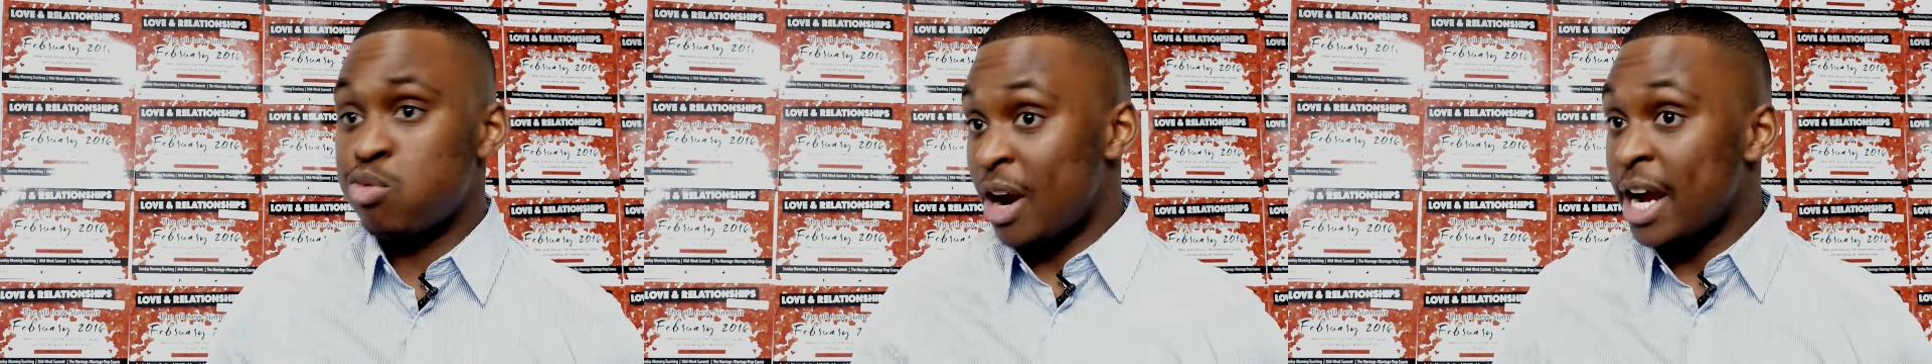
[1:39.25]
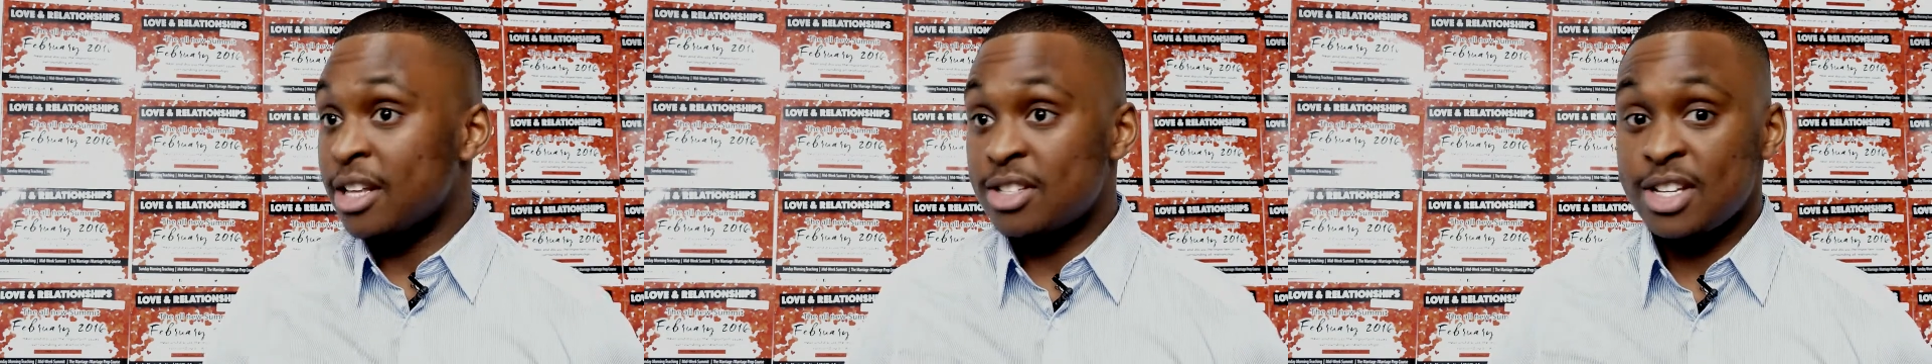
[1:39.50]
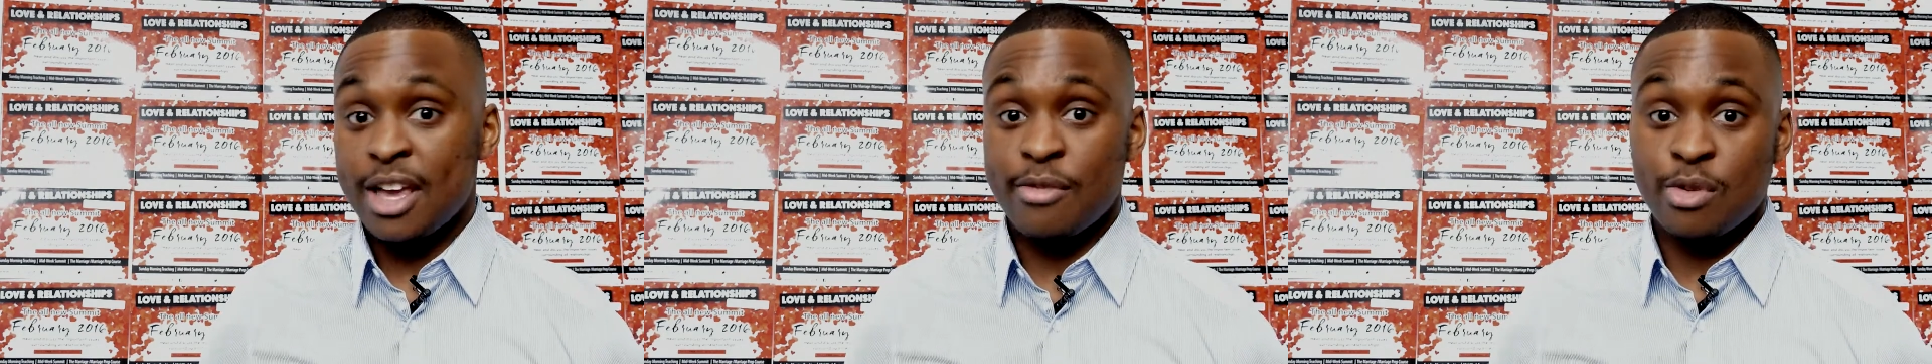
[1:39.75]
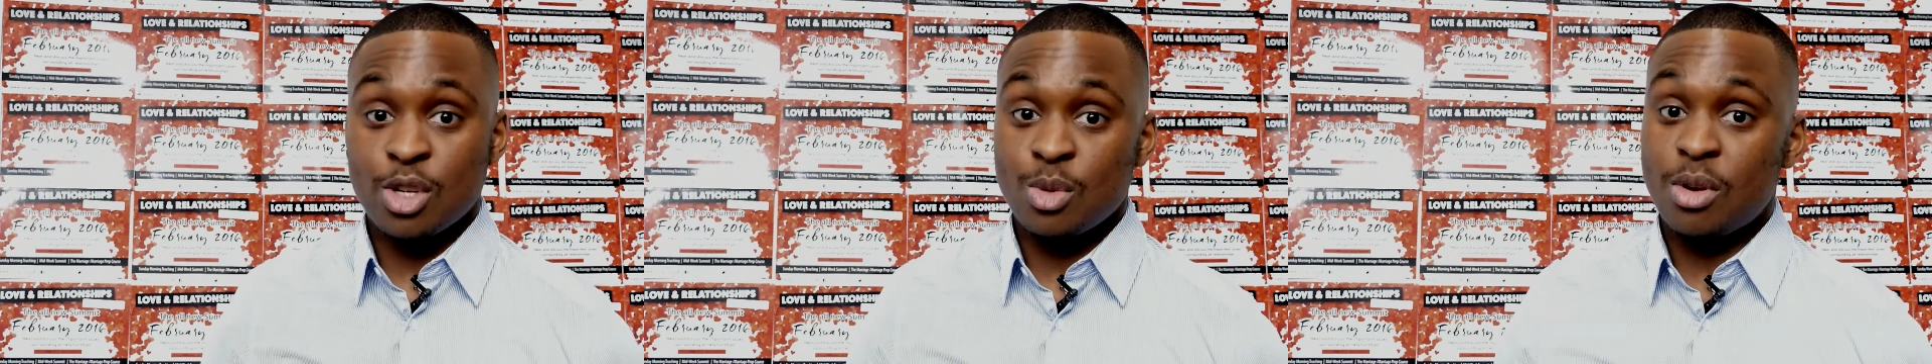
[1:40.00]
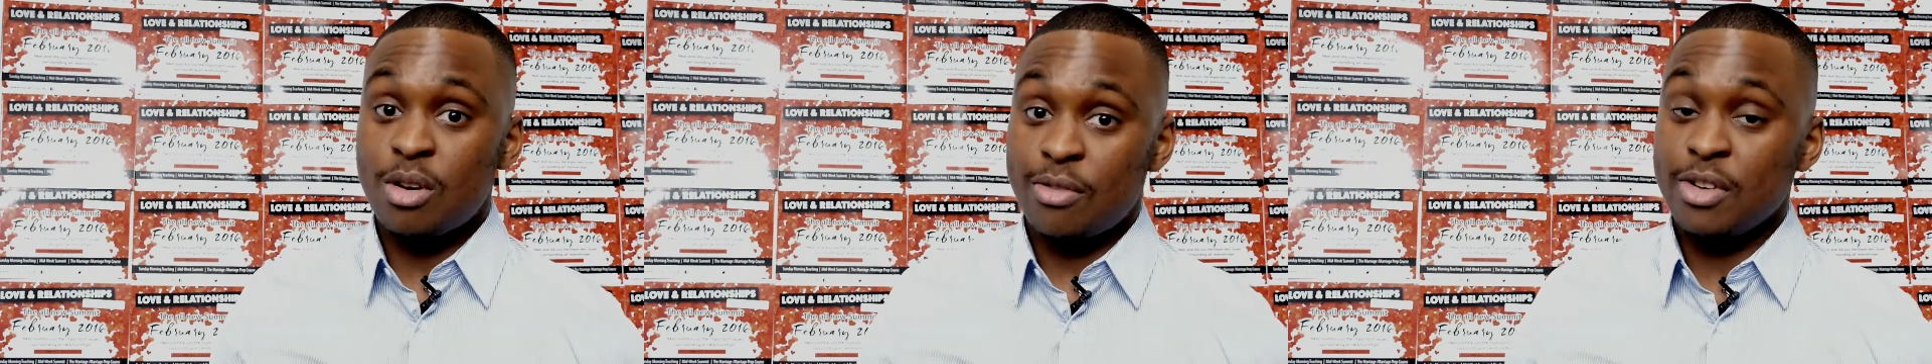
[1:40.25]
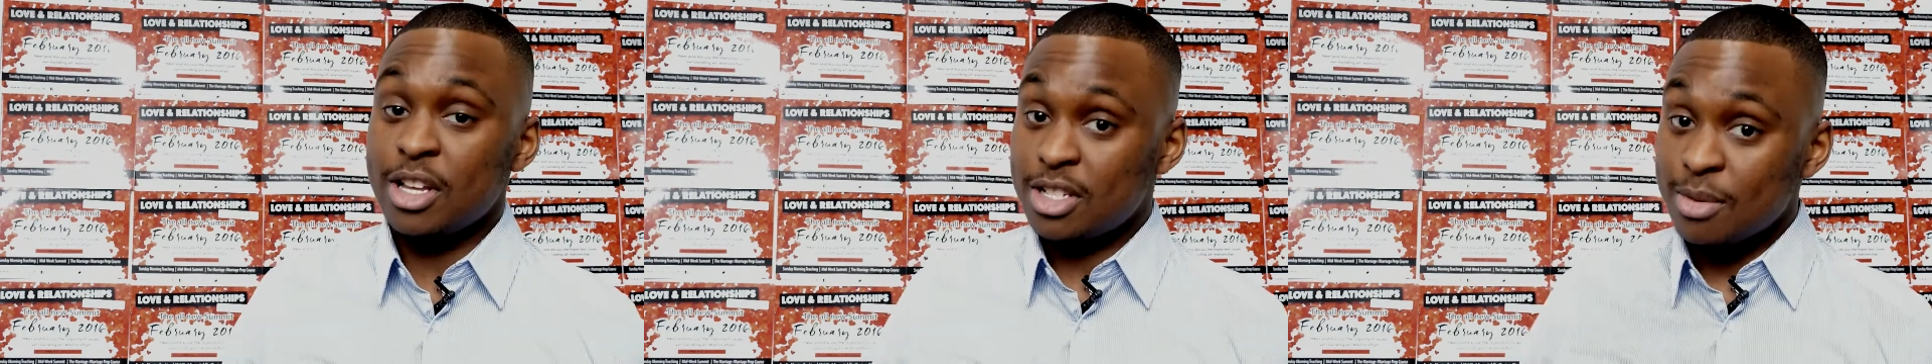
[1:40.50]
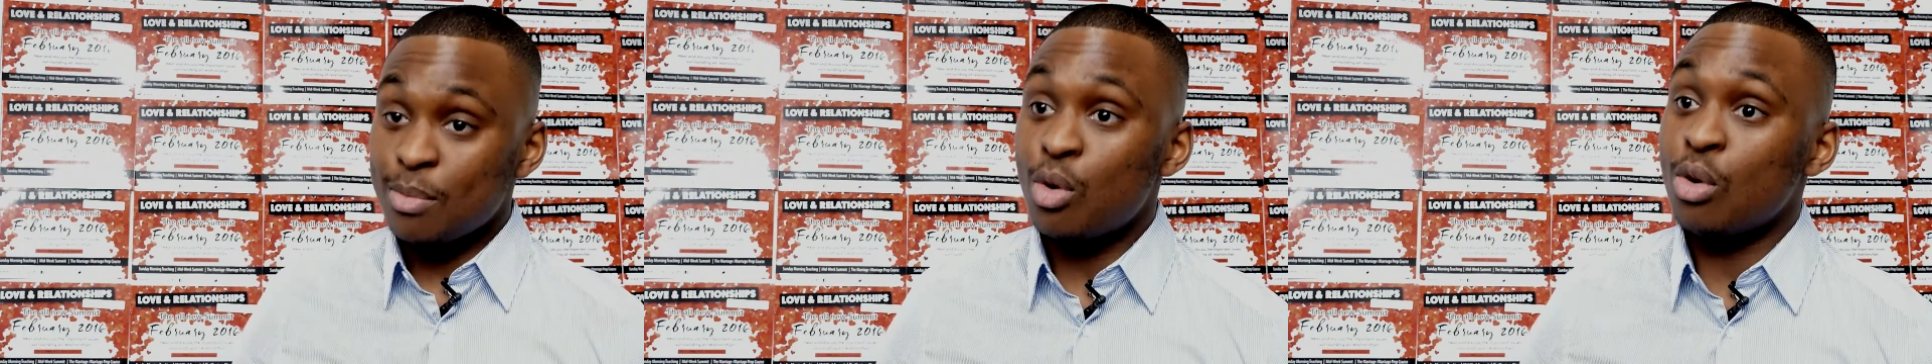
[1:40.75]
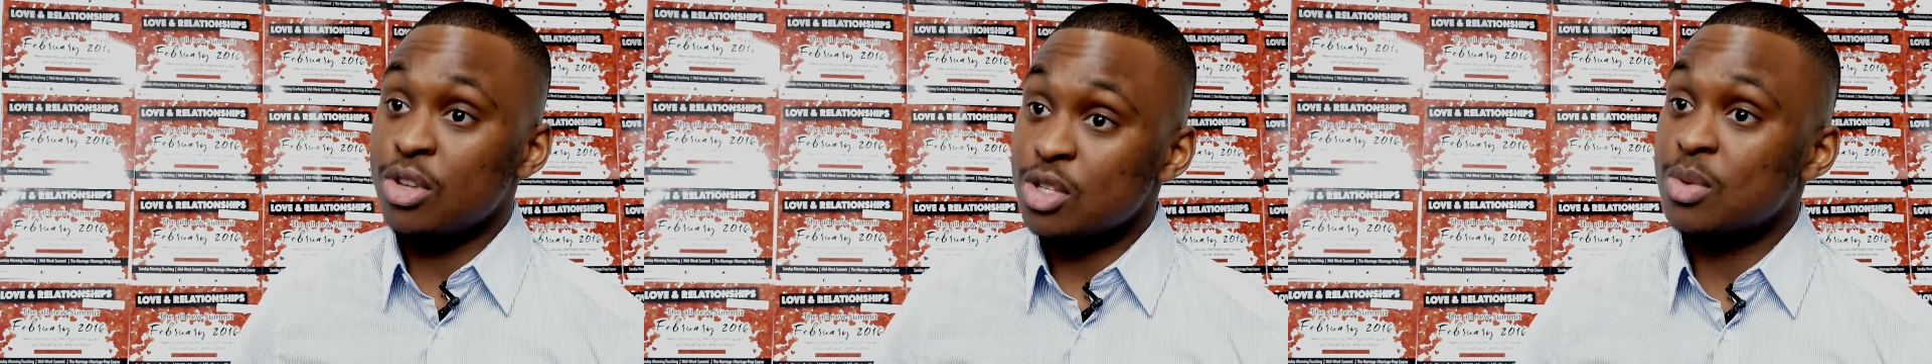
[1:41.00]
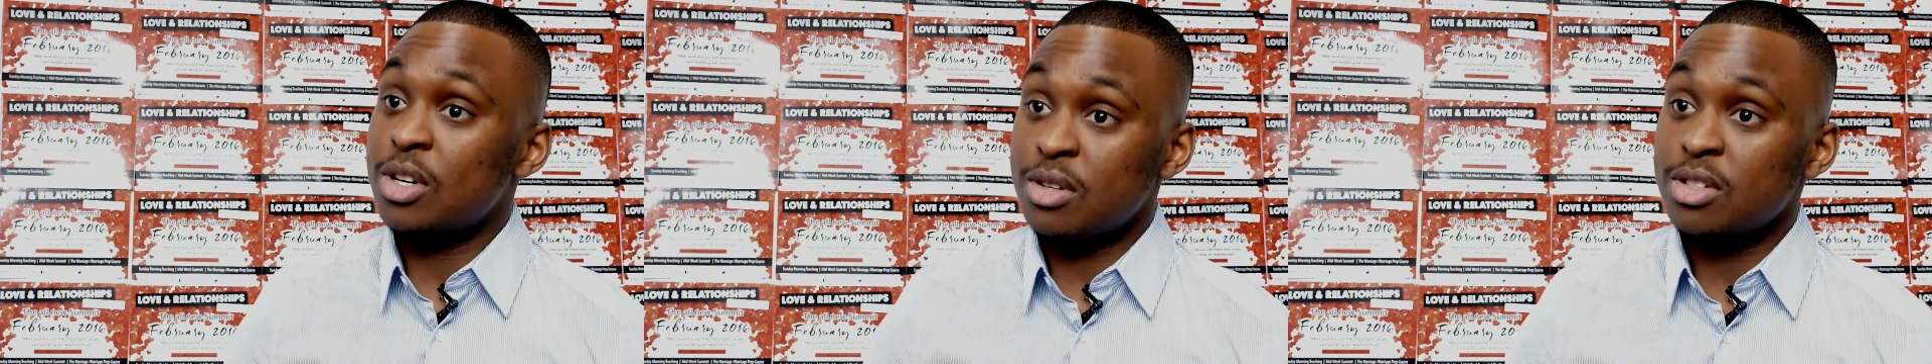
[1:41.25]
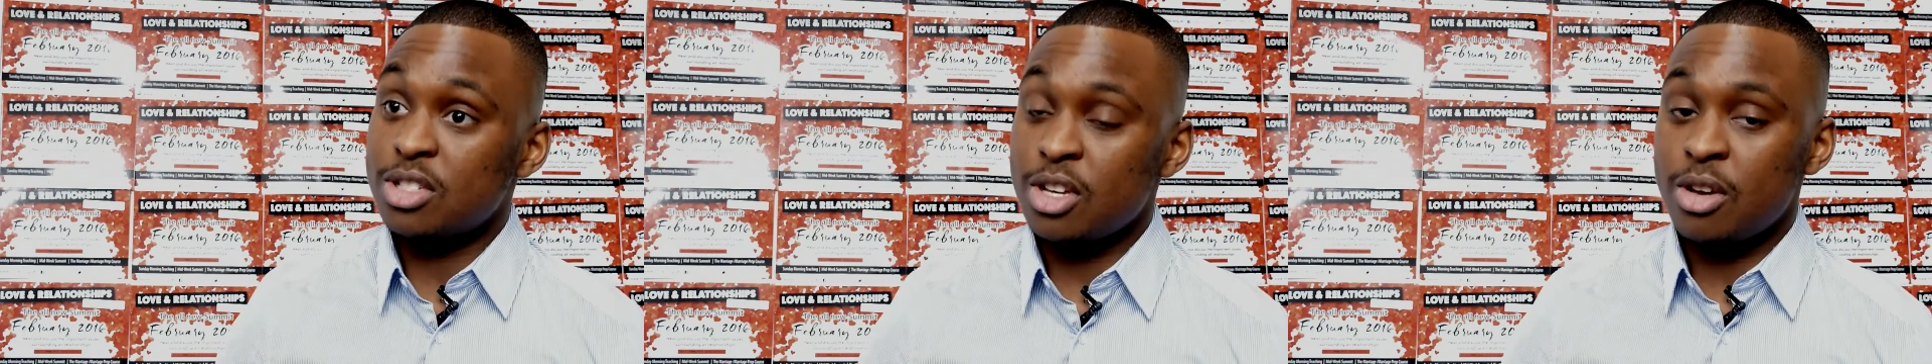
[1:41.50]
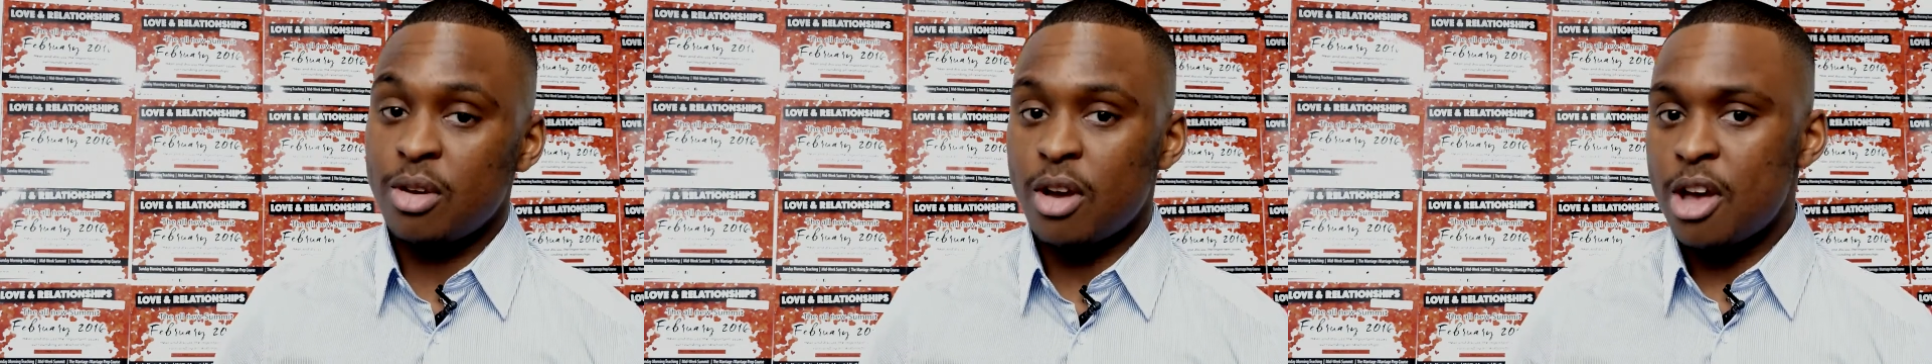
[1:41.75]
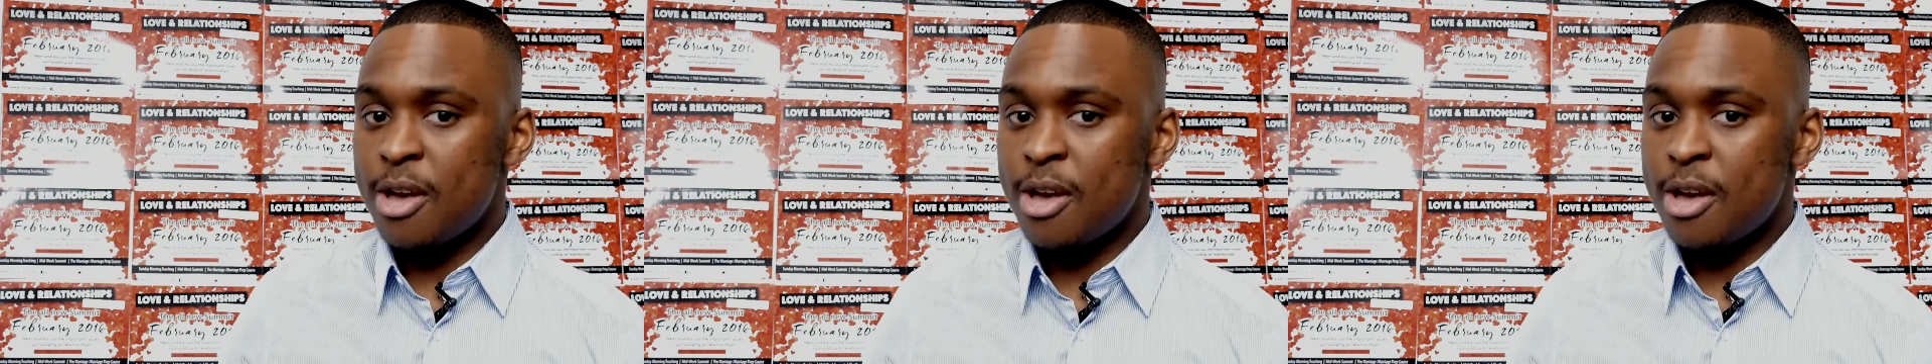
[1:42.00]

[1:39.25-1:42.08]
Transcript: praying together as well. I think that's important as well. So